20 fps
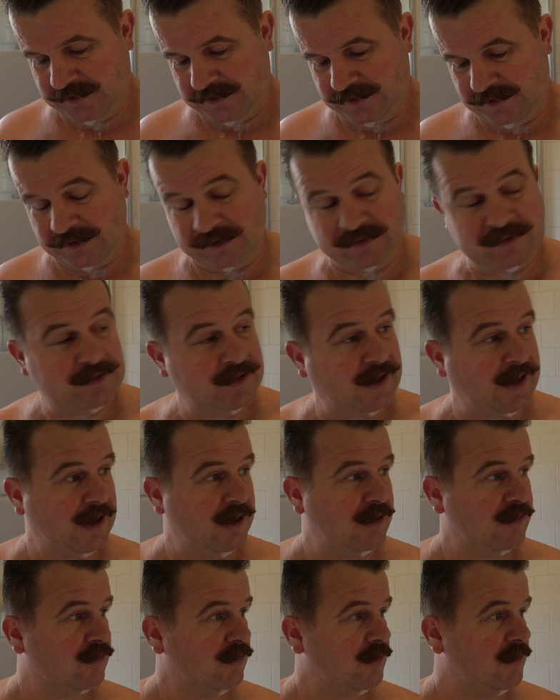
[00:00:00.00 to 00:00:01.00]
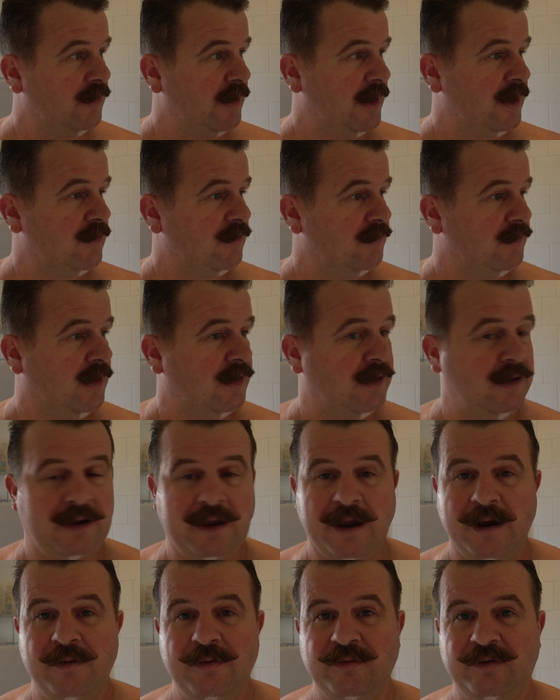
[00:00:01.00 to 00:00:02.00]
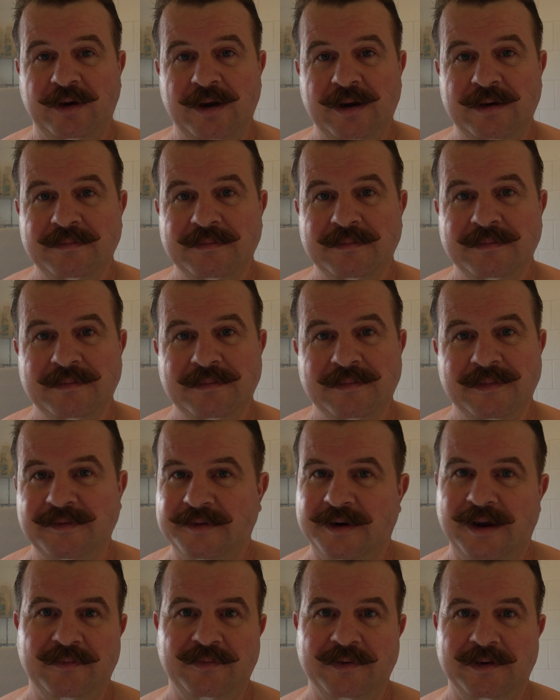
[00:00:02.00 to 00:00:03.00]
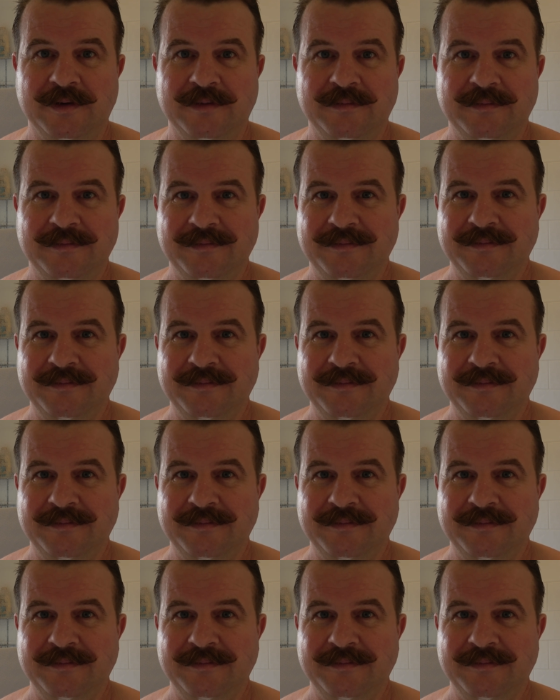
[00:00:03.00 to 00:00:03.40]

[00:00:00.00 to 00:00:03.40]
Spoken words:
You know, today I ain't got none of the girls in. It's lovely.